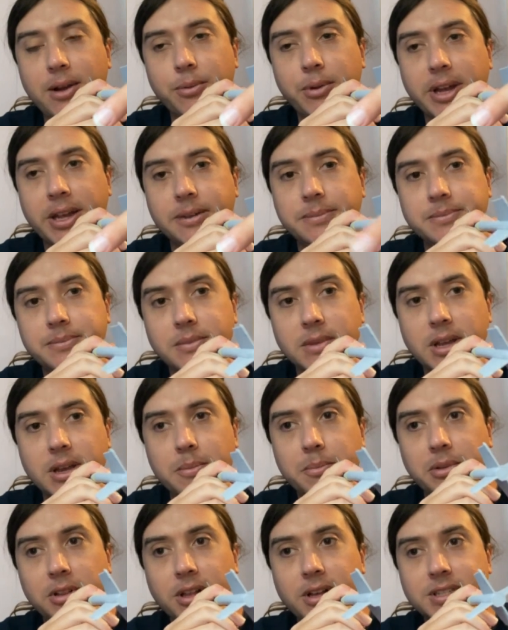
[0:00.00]
way
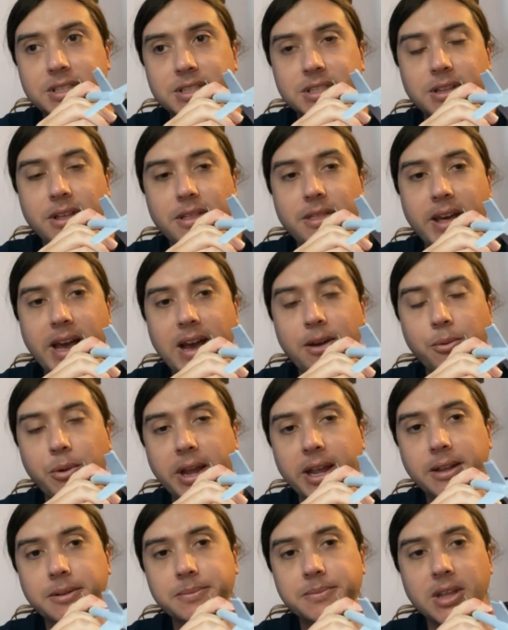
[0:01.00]
plus that
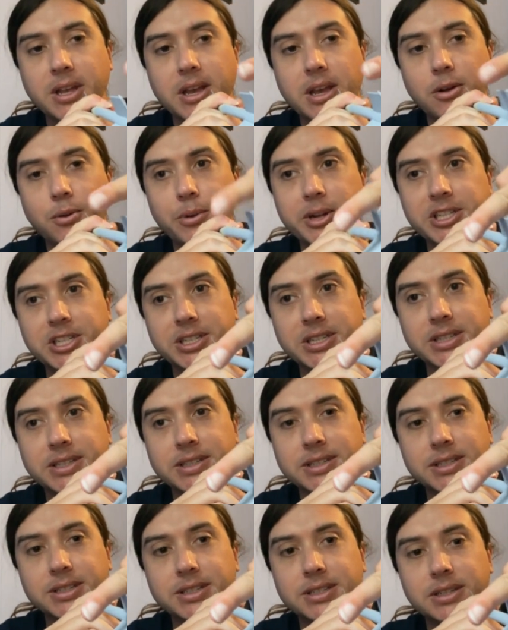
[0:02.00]
way, which
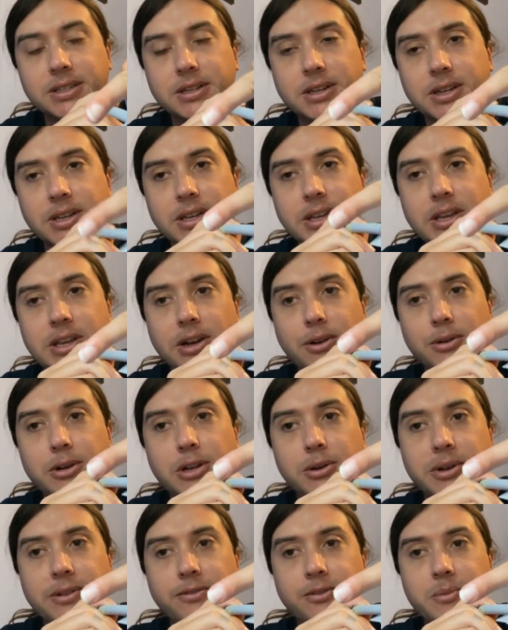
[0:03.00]
is you know,
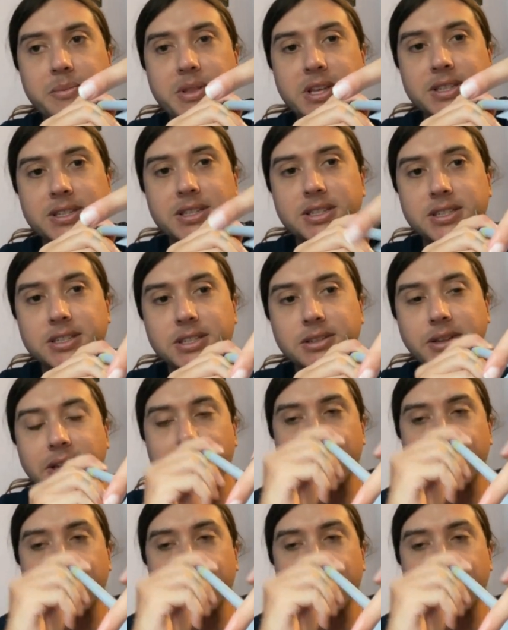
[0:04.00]
going from this to like